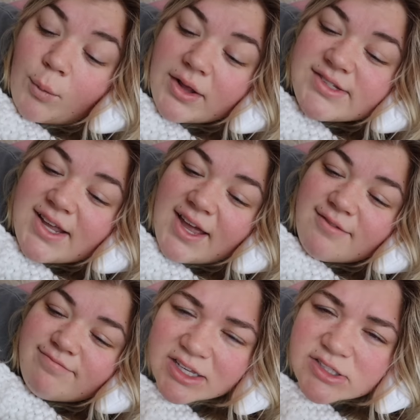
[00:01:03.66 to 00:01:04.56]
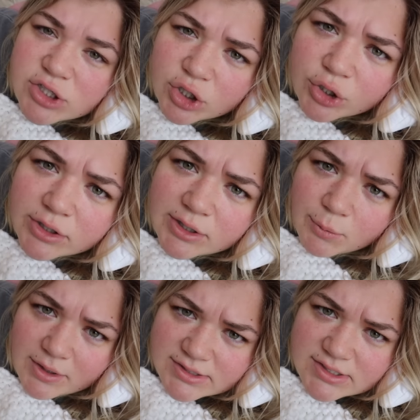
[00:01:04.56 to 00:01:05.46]
Wednesday. It's currently
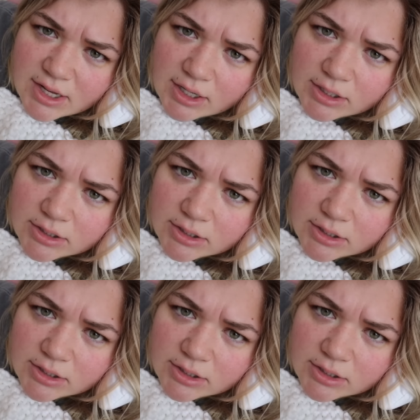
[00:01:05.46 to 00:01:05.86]
Wednesday.